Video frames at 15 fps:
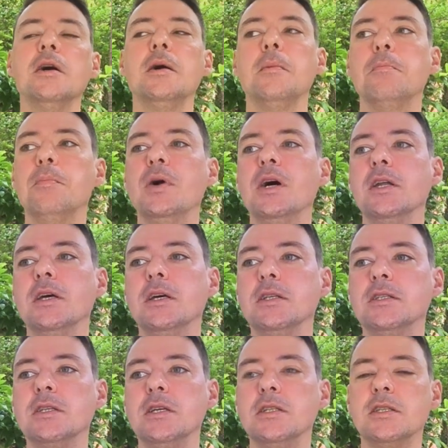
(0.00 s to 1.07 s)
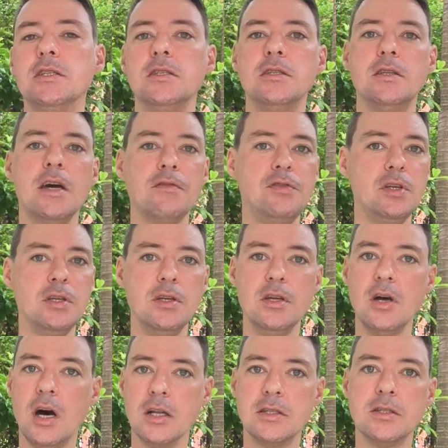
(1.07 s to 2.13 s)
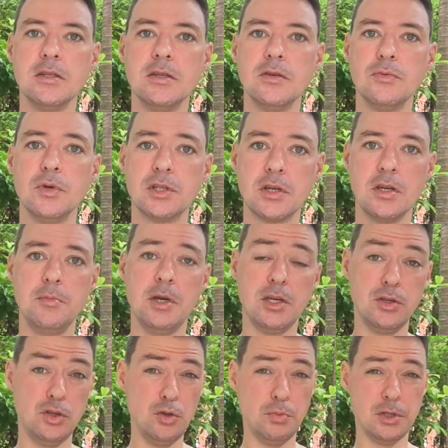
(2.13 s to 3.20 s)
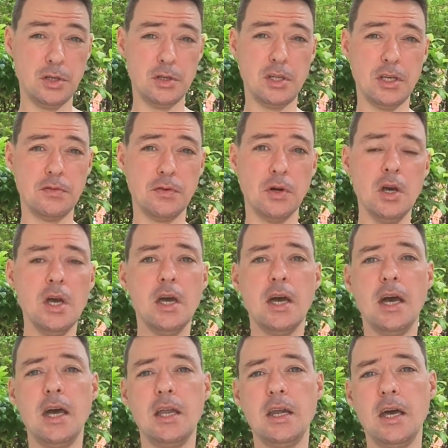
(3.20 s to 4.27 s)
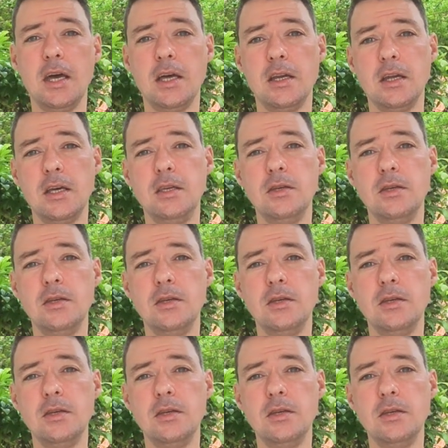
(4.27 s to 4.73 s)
but it's definitely not what's going to make you super successful. And you